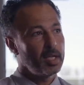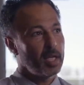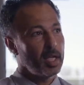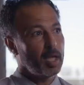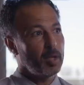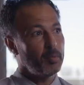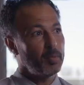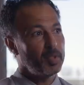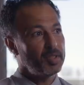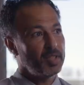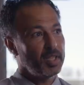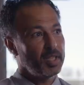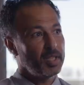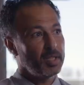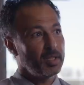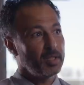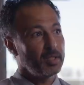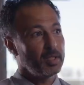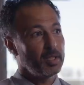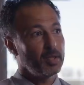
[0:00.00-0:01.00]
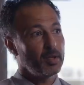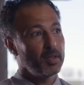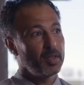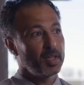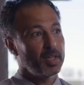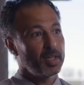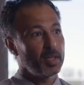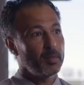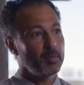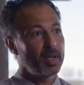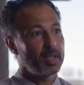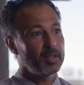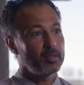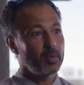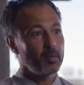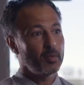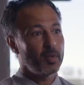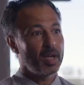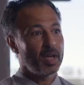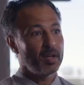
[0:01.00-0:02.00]
In particular, you know, thinking back
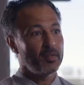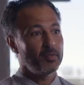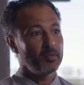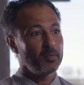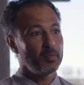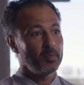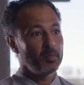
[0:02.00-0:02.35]
to when we have